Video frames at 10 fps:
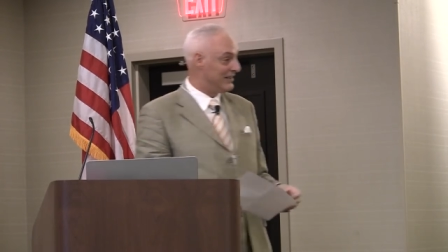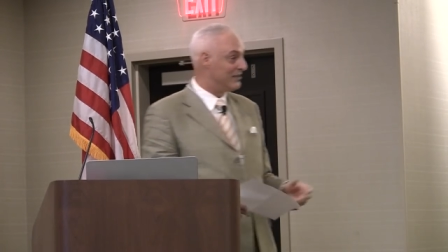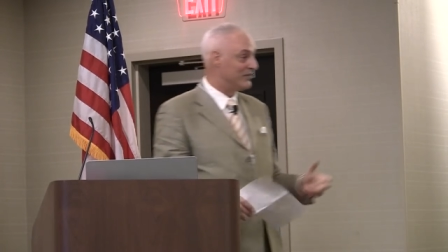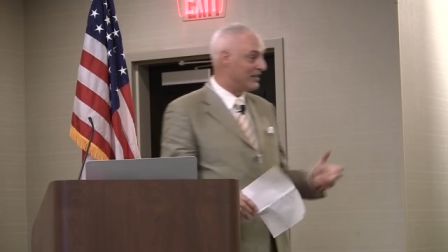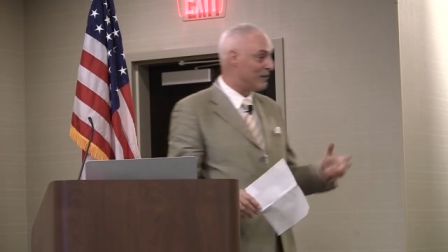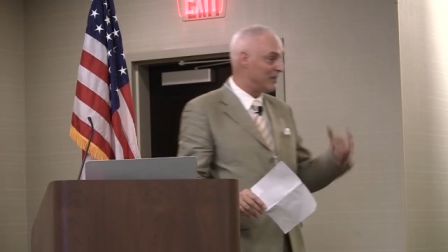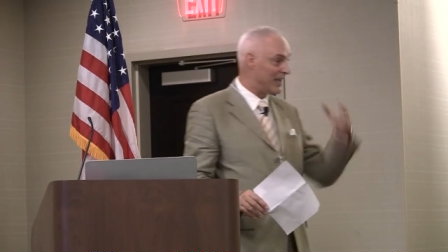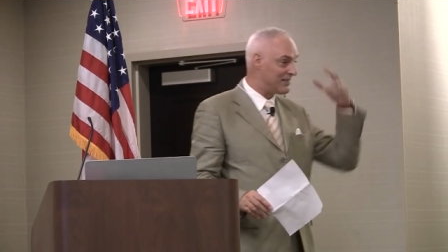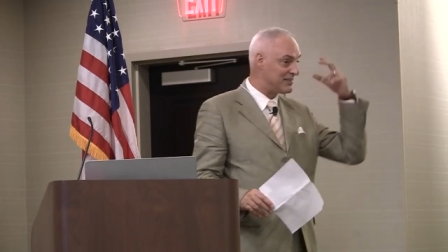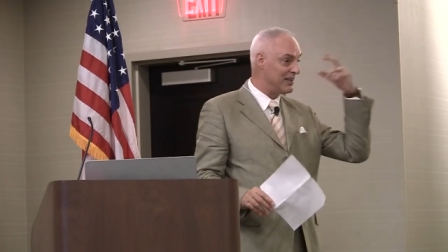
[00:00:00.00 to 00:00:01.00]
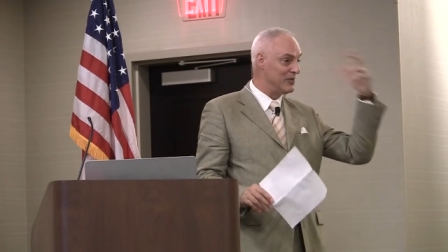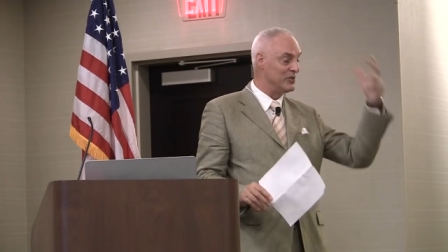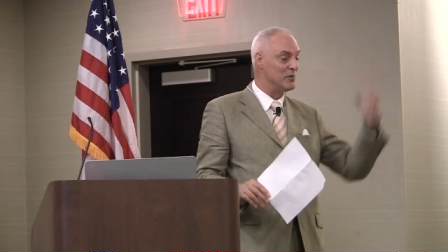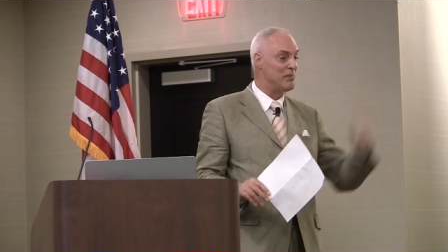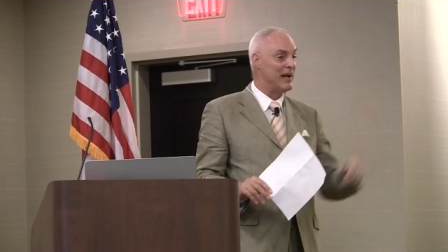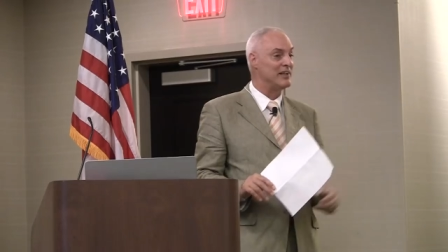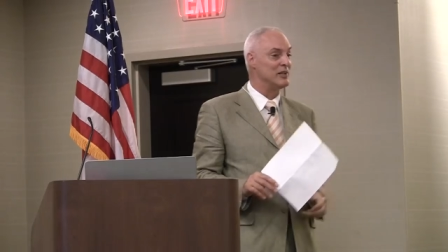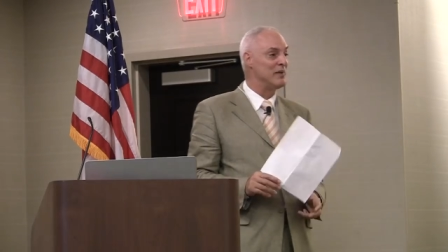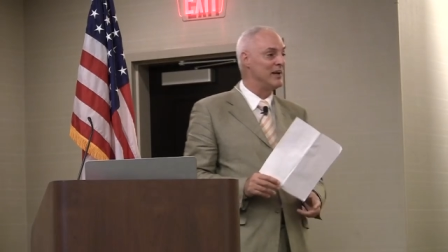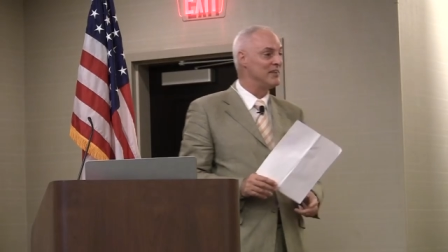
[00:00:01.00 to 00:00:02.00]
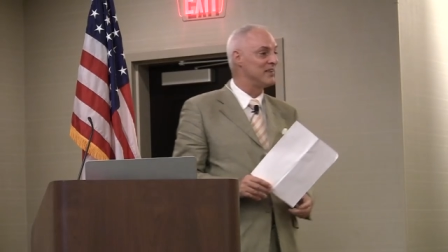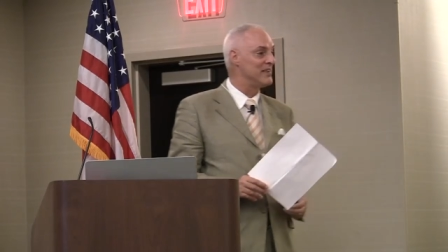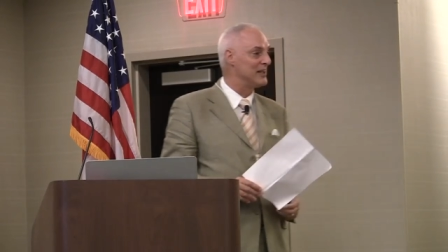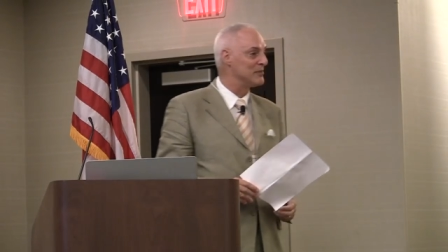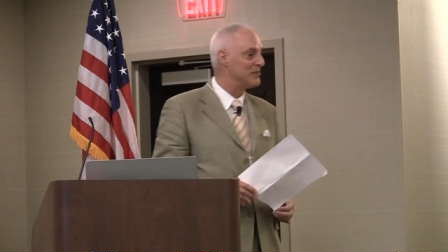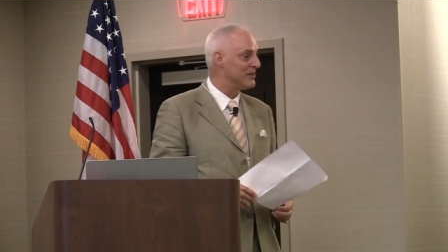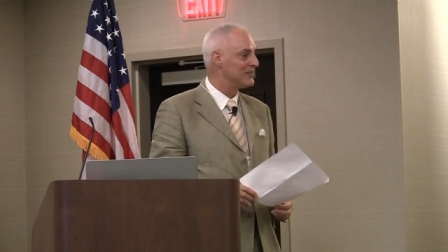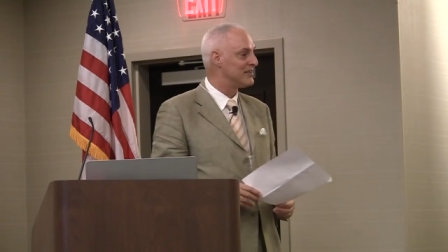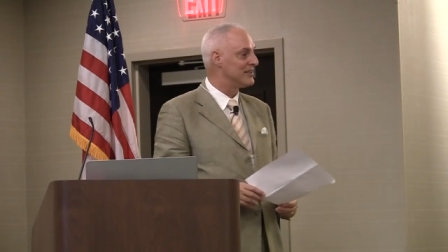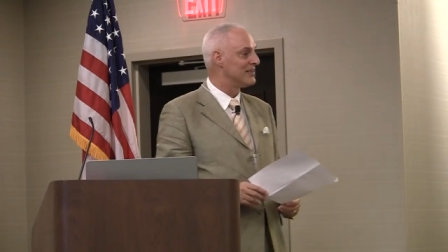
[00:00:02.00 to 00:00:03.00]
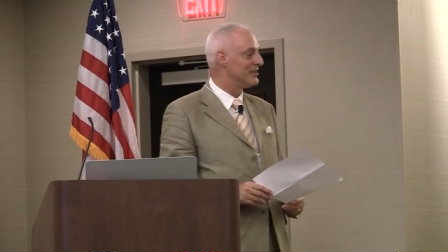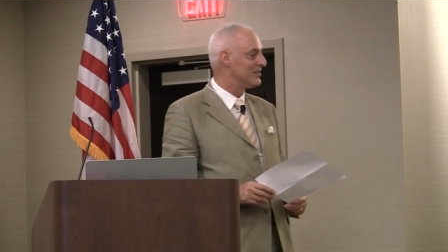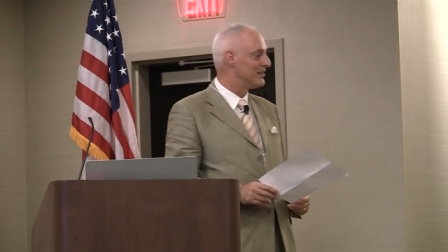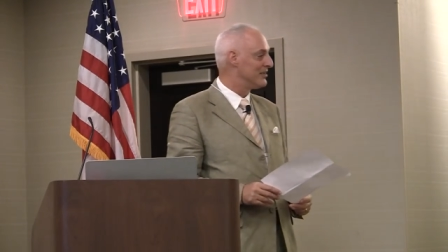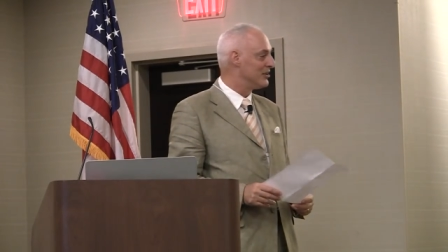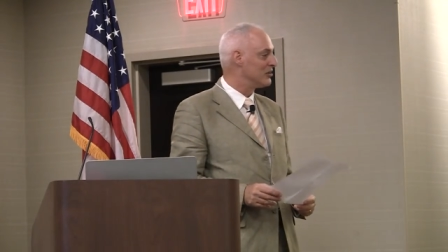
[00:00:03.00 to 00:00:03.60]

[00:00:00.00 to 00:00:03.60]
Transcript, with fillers: and I'm asking you in the back of your minds to think about uh, the,